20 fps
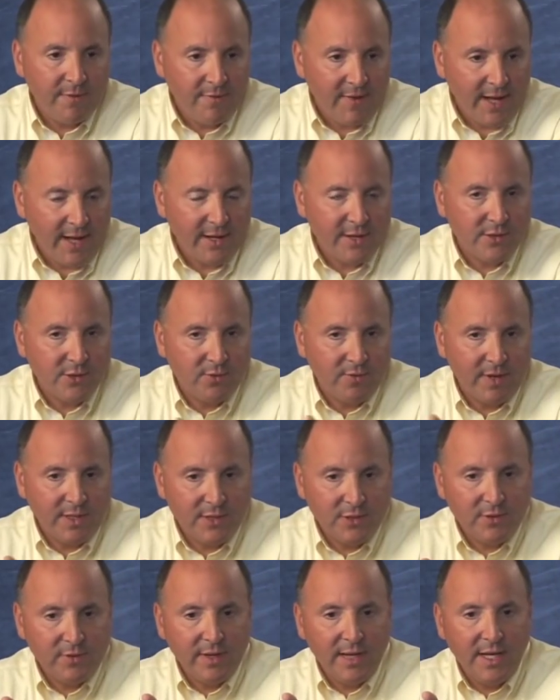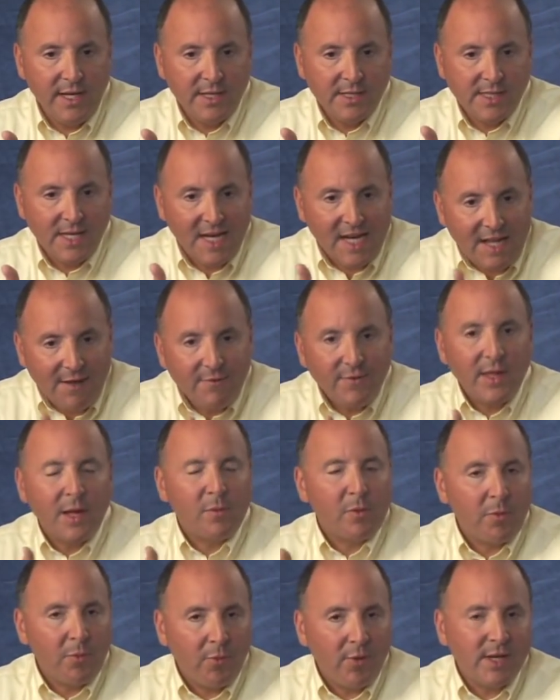values or registry keys that if they
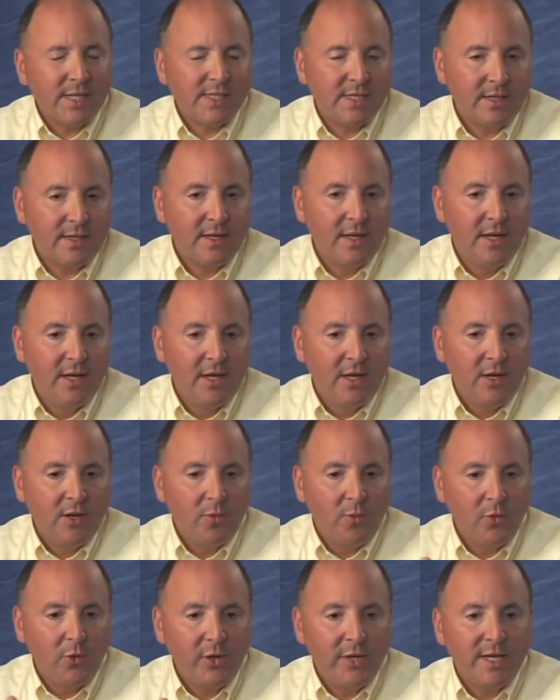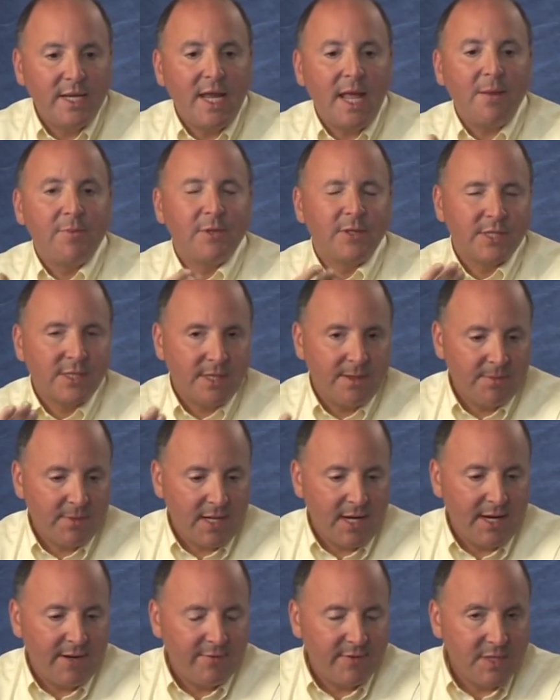were present would enable some
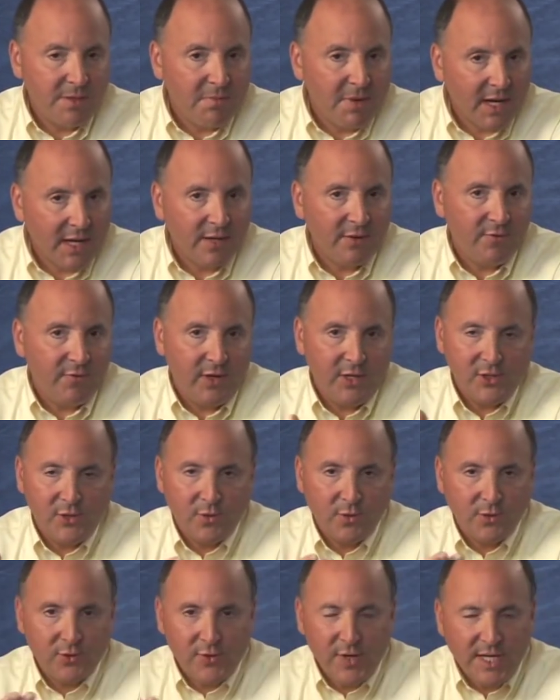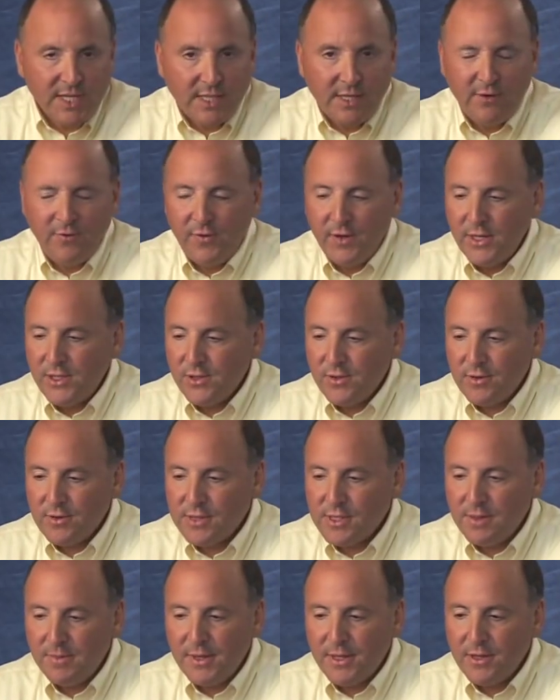kind of debugging feature or tracing feature or
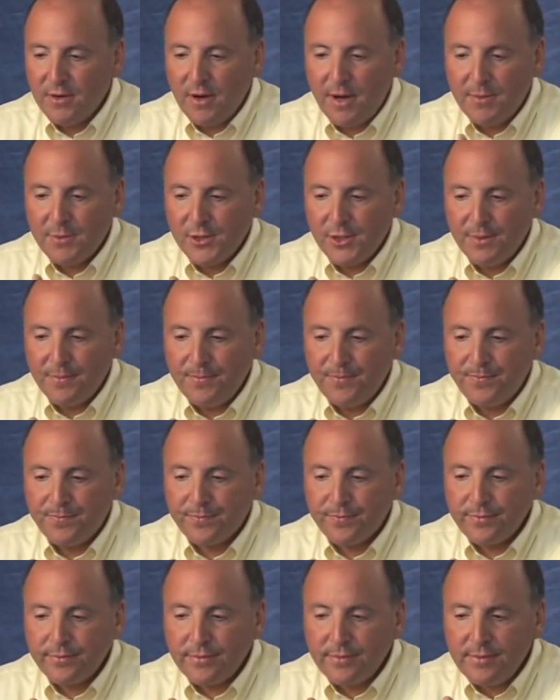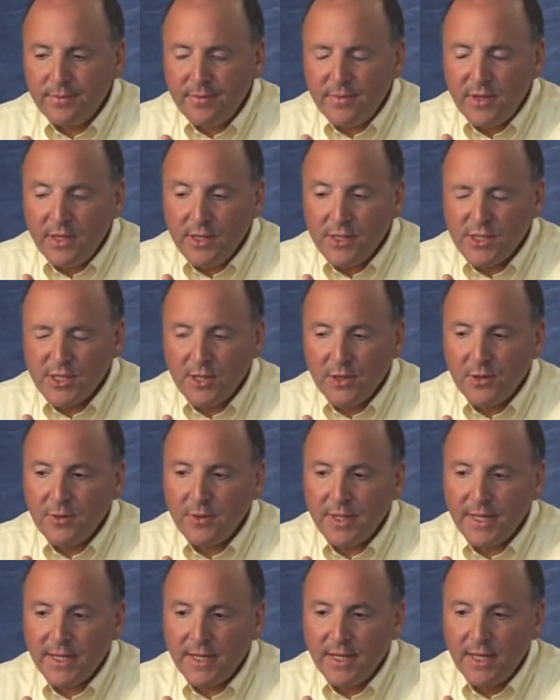some other option. So
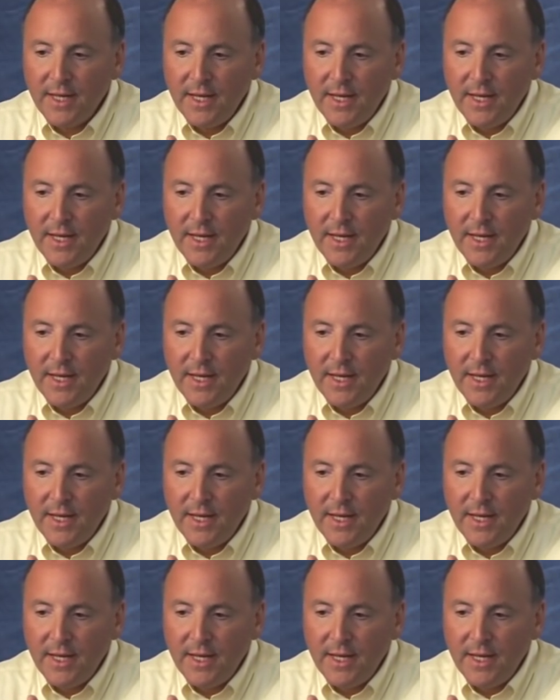uh,